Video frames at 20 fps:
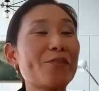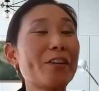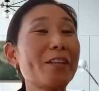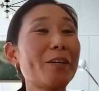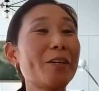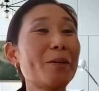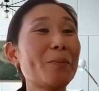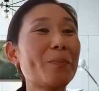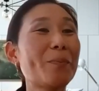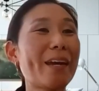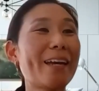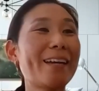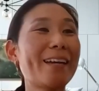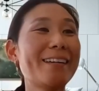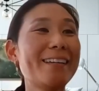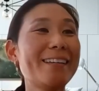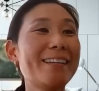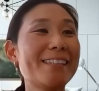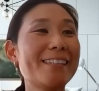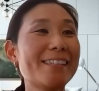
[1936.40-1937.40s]
Philip
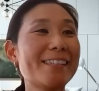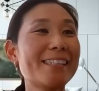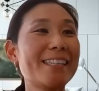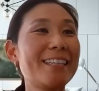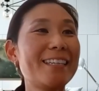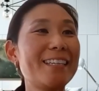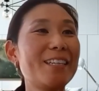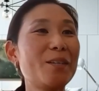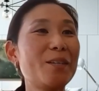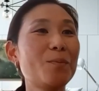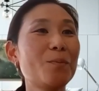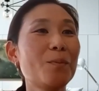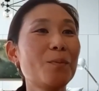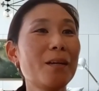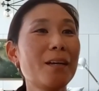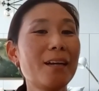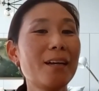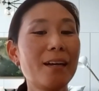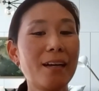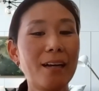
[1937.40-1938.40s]
and his
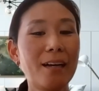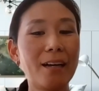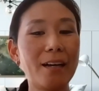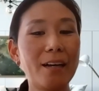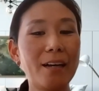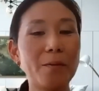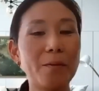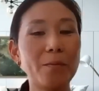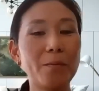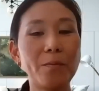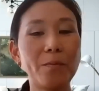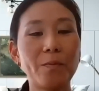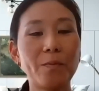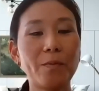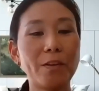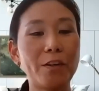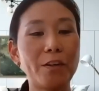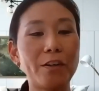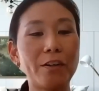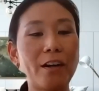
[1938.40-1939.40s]
team?
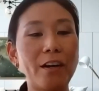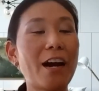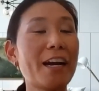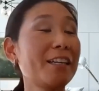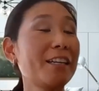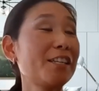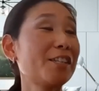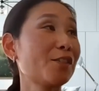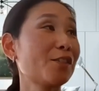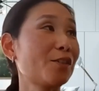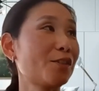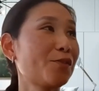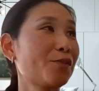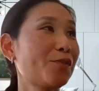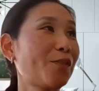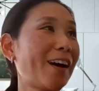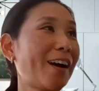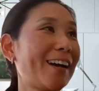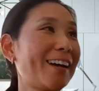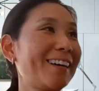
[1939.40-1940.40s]
They're highly
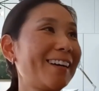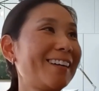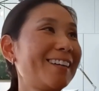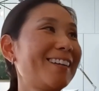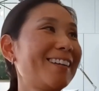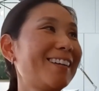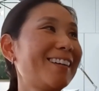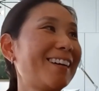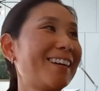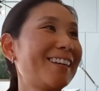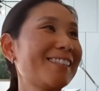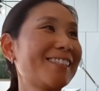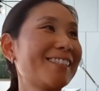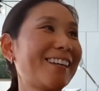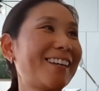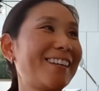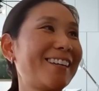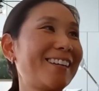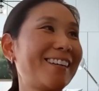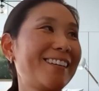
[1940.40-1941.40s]
certified, as
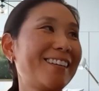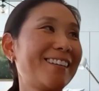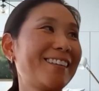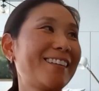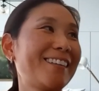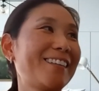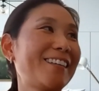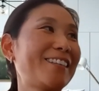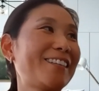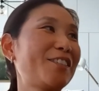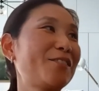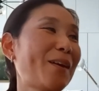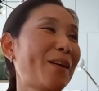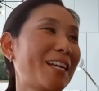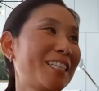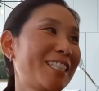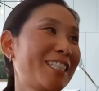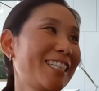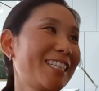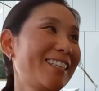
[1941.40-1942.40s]
you
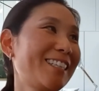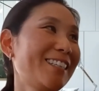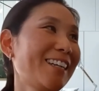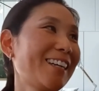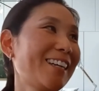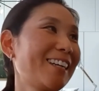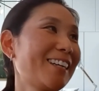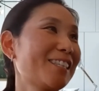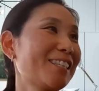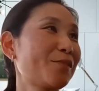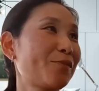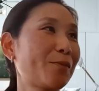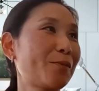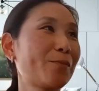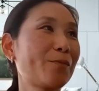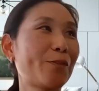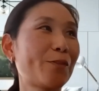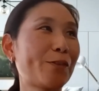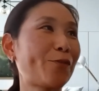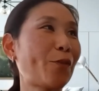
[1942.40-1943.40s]
mentioned, I guess
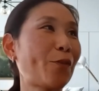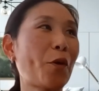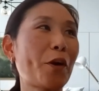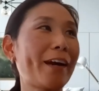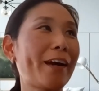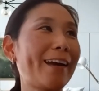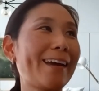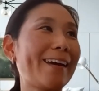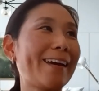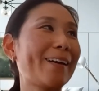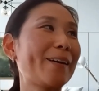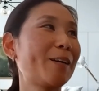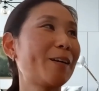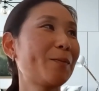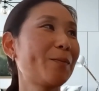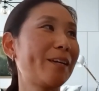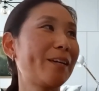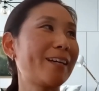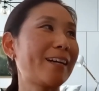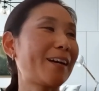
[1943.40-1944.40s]
from 4
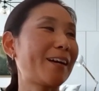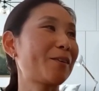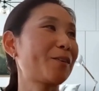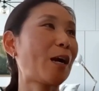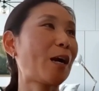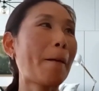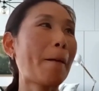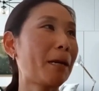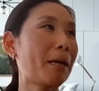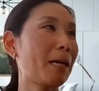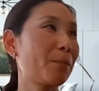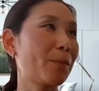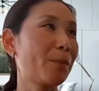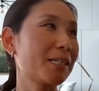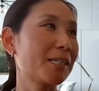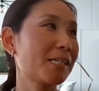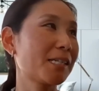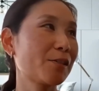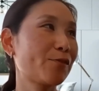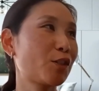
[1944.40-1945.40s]
a.m. and I don't know how many
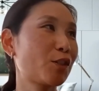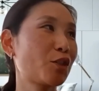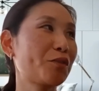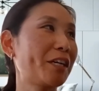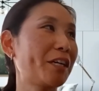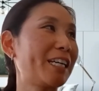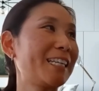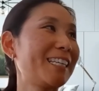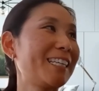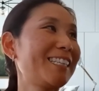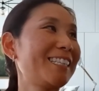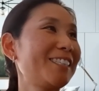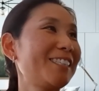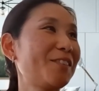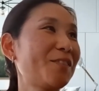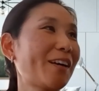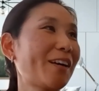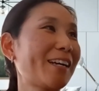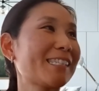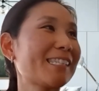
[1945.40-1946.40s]
months of
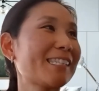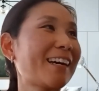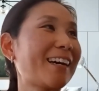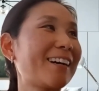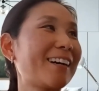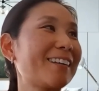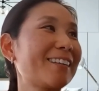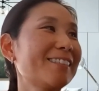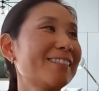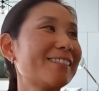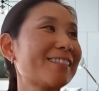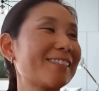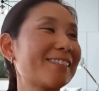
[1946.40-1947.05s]
training you guys had.